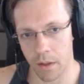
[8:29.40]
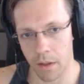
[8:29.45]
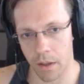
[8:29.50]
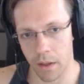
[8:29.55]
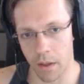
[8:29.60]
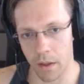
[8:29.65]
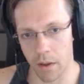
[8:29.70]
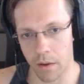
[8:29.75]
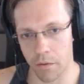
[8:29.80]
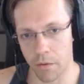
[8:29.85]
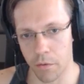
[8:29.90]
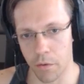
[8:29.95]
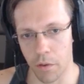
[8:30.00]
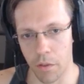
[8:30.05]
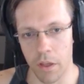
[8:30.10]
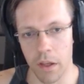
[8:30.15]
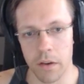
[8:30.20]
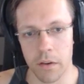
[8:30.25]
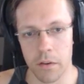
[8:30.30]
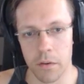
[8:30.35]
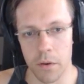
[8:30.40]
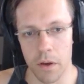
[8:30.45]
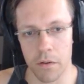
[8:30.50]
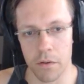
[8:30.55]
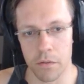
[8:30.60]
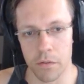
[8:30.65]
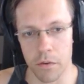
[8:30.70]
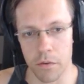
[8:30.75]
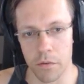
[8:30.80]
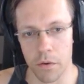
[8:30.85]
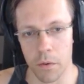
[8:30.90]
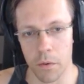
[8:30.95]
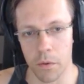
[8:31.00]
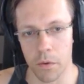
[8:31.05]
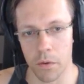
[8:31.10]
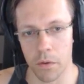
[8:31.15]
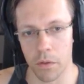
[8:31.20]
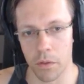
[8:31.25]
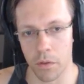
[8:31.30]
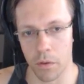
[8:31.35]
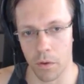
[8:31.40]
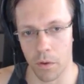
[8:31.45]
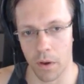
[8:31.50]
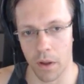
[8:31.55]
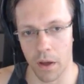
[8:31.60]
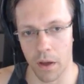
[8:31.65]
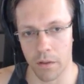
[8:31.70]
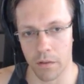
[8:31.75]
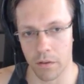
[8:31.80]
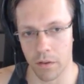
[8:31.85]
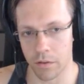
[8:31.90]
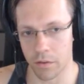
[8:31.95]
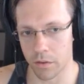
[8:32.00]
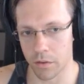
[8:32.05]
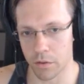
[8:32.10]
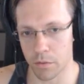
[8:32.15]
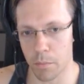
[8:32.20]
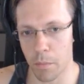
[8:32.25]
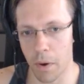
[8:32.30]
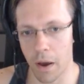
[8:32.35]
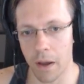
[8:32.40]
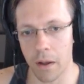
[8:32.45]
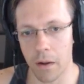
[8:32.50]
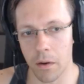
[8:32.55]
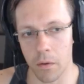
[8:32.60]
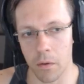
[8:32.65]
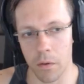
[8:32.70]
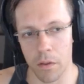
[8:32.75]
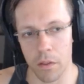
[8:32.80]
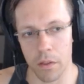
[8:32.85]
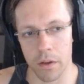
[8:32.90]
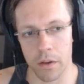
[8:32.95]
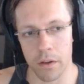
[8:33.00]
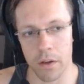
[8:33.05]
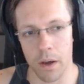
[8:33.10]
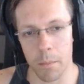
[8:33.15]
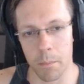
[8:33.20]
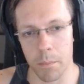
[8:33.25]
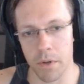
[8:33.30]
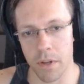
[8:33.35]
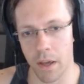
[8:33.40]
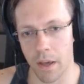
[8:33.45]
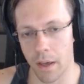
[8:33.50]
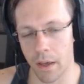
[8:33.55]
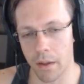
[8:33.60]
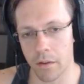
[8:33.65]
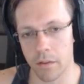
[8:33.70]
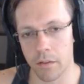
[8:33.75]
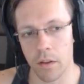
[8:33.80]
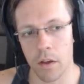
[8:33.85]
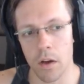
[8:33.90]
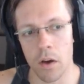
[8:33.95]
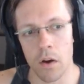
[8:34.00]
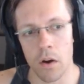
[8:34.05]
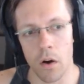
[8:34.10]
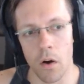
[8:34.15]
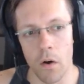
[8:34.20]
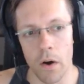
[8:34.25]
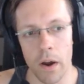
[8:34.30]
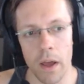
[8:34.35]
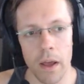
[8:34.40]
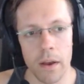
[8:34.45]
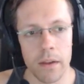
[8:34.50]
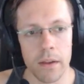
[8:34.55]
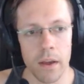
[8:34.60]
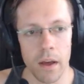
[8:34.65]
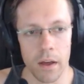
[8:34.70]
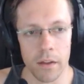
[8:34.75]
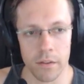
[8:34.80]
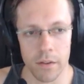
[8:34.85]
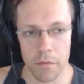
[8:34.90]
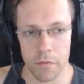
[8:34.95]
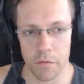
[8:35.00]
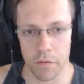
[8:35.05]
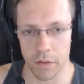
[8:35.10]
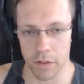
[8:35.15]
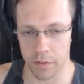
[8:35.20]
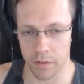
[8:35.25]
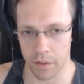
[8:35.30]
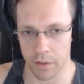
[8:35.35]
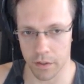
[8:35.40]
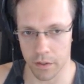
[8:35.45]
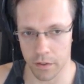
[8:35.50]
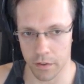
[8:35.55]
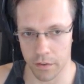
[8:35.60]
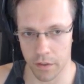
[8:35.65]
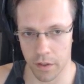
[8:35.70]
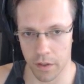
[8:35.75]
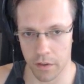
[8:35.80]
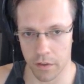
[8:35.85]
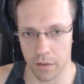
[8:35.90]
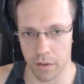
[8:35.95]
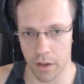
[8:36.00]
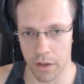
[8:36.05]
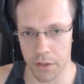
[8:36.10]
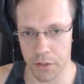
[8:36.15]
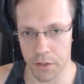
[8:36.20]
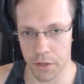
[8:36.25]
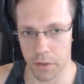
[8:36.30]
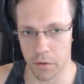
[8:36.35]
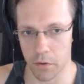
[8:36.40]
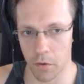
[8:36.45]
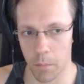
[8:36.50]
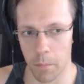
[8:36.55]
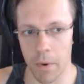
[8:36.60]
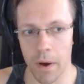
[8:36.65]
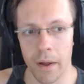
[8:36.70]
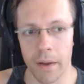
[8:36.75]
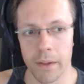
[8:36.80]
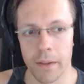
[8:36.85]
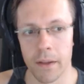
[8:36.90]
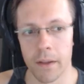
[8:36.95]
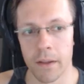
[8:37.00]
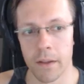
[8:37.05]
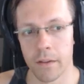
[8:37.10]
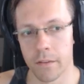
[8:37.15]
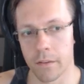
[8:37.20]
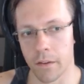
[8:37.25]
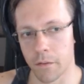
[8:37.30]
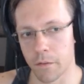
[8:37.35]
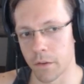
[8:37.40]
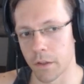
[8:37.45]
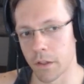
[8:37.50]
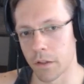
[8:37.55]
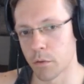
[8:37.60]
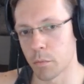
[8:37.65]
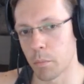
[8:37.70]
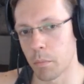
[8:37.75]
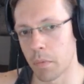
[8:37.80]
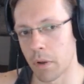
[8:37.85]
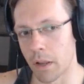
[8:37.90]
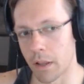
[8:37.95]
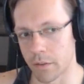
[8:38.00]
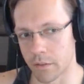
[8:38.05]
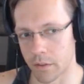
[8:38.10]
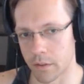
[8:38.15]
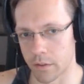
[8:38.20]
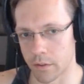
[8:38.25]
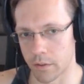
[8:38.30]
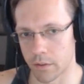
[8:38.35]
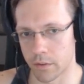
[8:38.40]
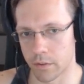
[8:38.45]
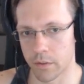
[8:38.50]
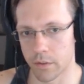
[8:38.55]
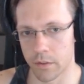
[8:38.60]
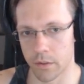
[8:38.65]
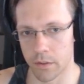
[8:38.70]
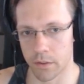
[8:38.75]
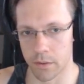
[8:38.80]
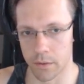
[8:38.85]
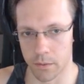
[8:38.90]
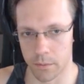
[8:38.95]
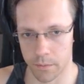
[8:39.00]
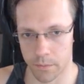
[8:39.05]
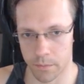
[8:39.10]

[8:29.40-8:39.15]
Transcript: And for that you have to focus on either the smile or the cupped hands or any other physical sensation in your body that feels pleasant to you.